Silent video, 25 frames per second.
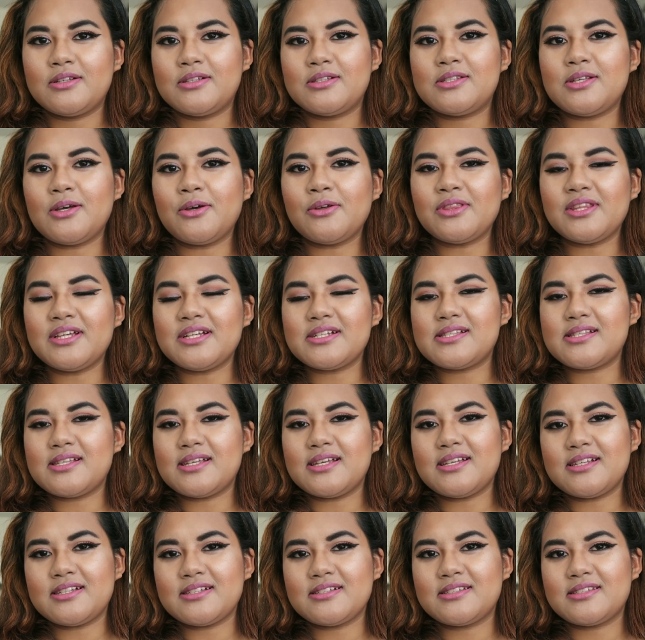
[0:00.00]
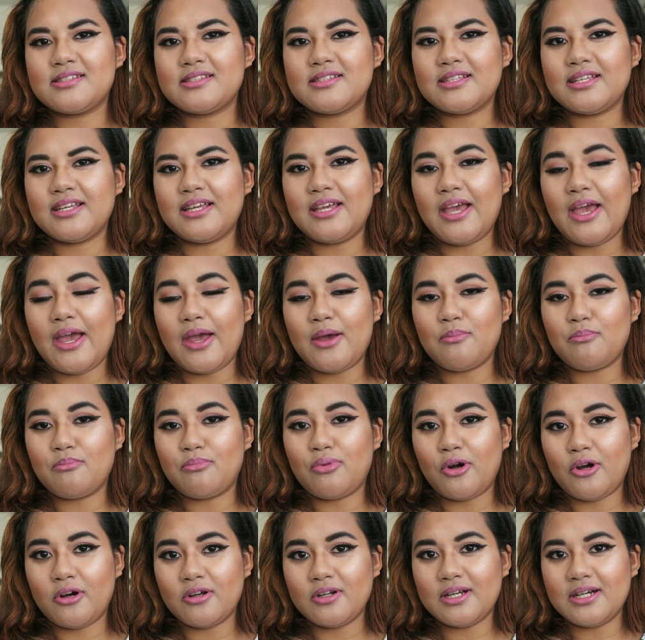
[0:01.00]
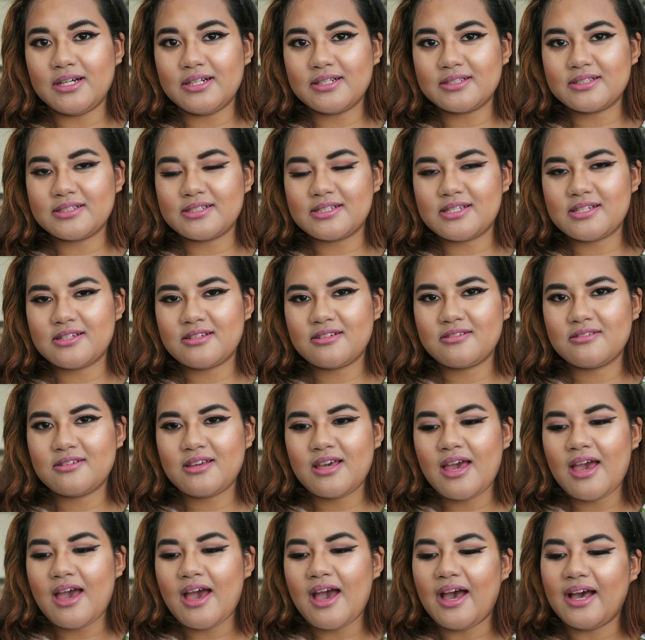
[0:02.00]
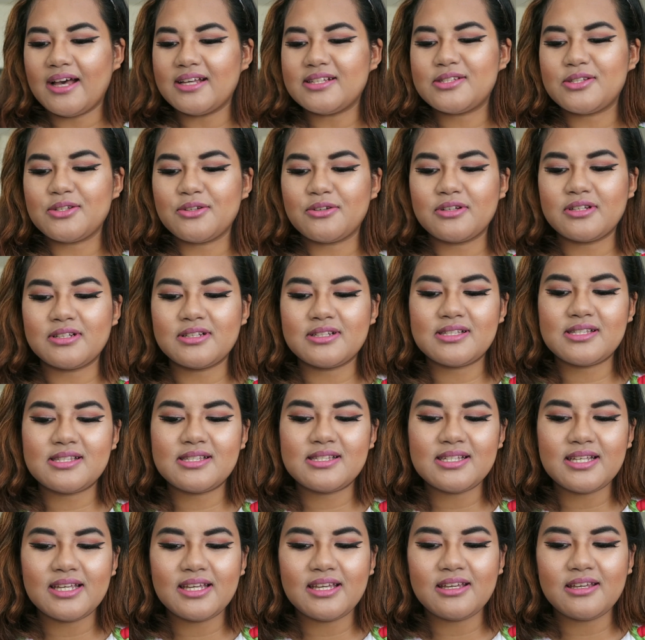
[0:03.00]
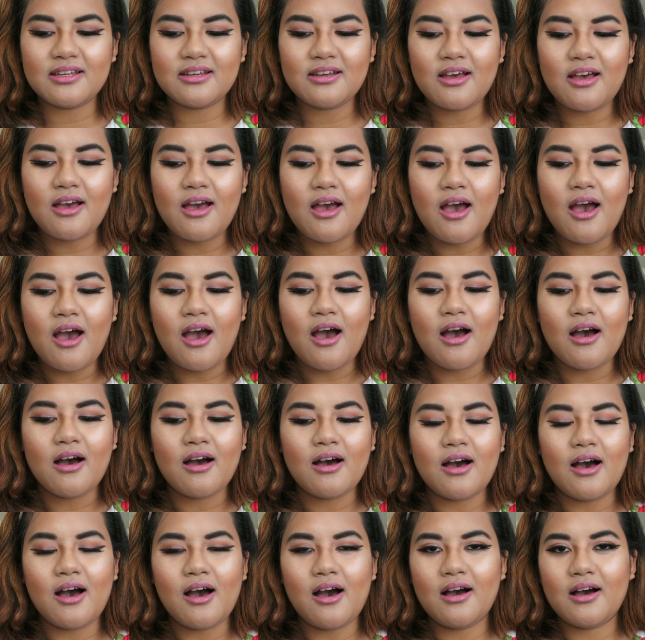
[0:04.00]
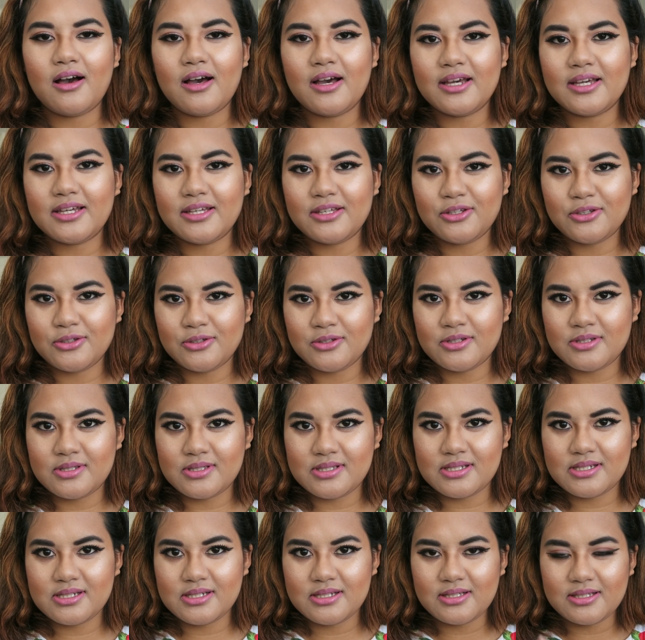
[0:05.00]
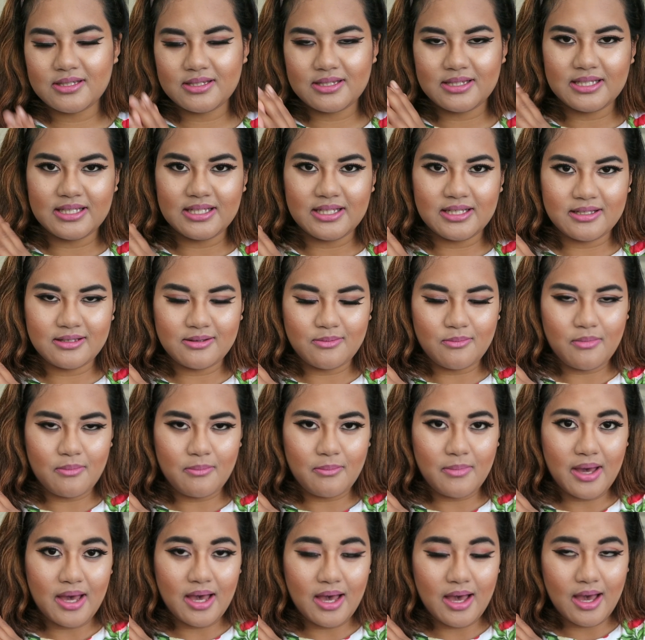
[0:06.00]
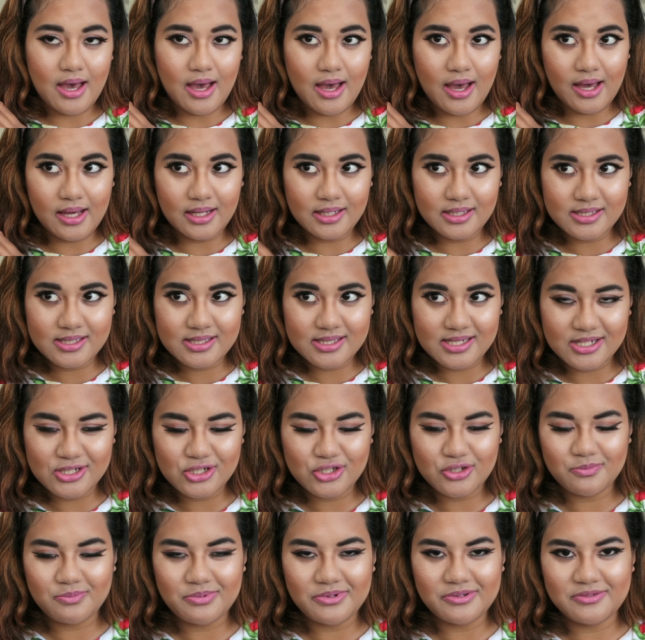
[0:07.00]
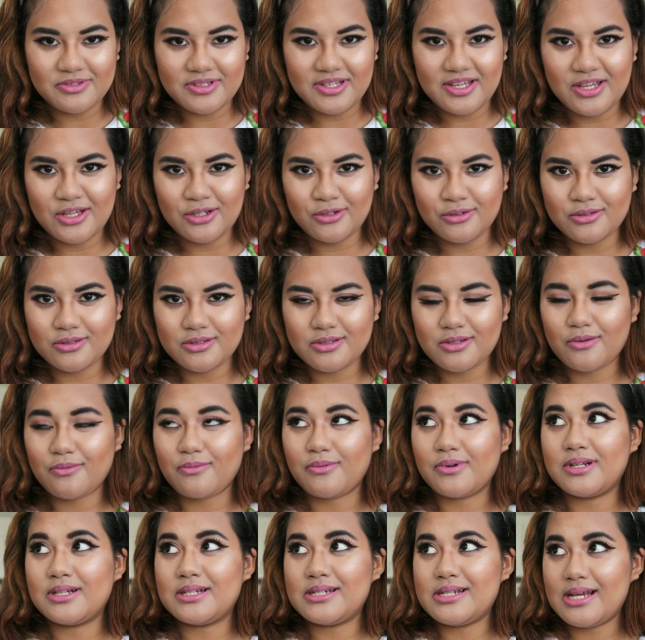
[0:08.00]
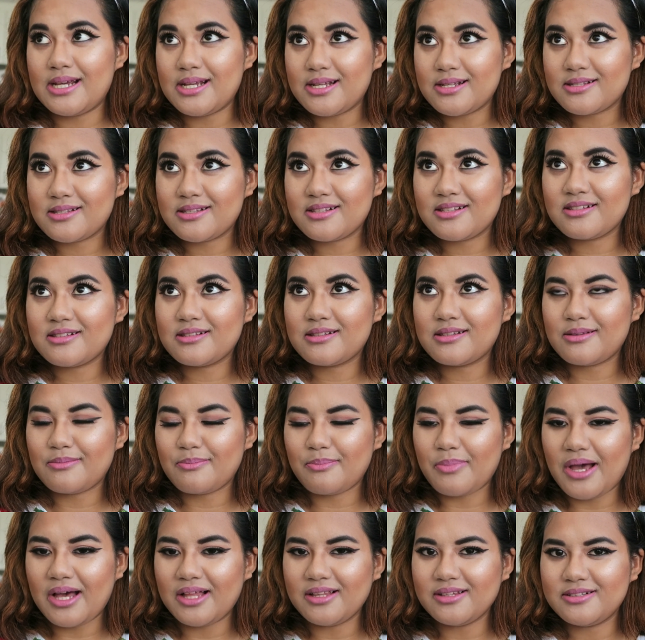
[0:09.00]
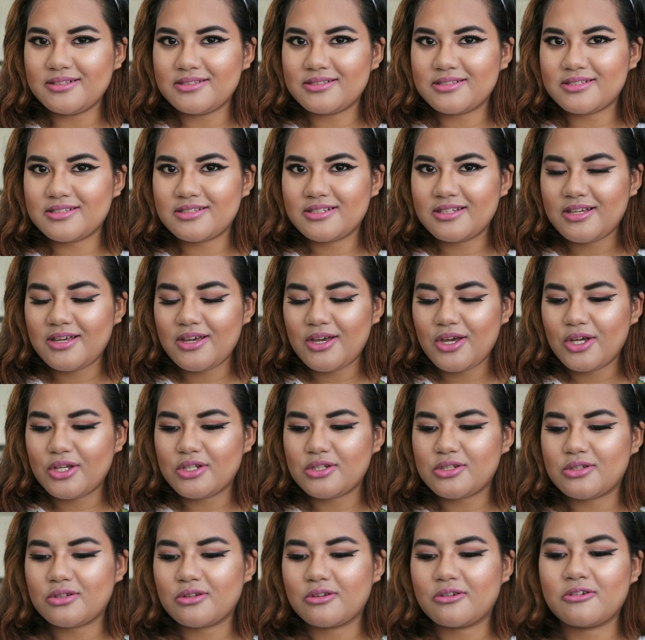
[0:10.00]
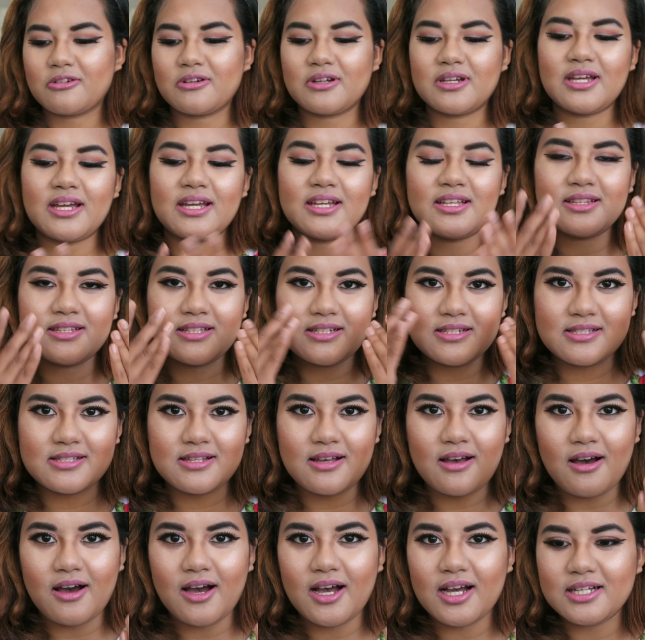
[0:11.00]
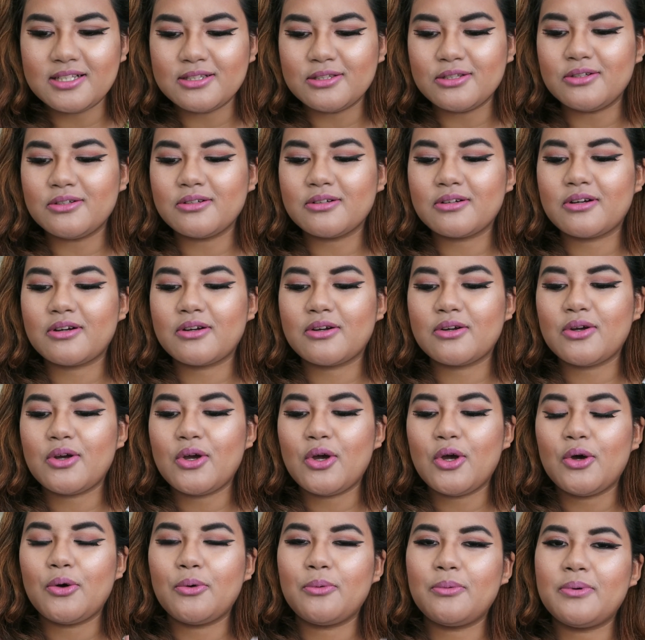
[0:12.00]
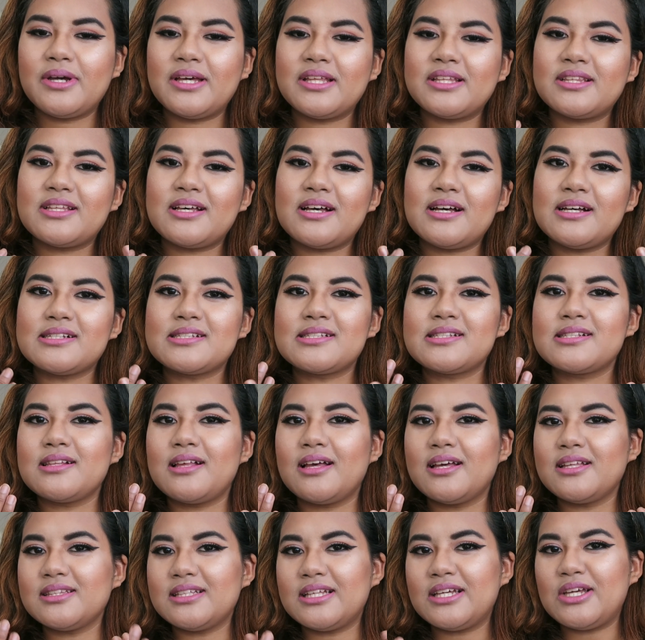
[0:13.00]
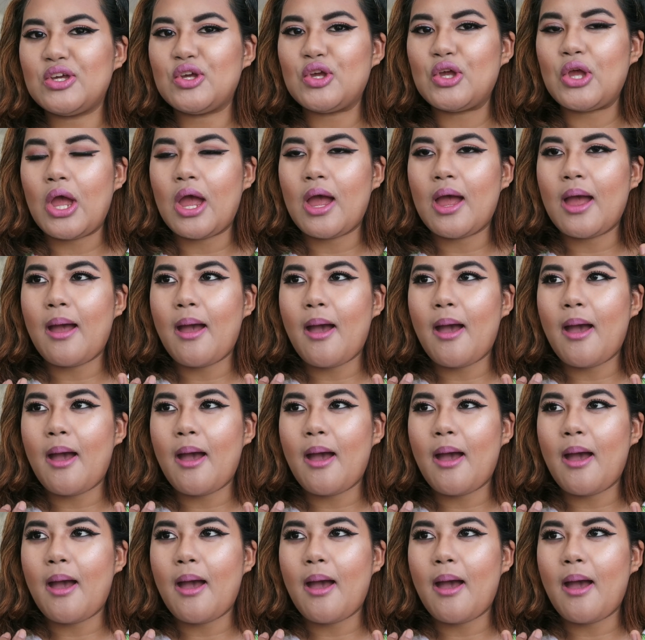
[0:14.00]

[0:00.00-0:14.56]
So this is the end product. As you can see, I used the Anastasia Beverly Hills Renaissance palette to create this eye look with a slightly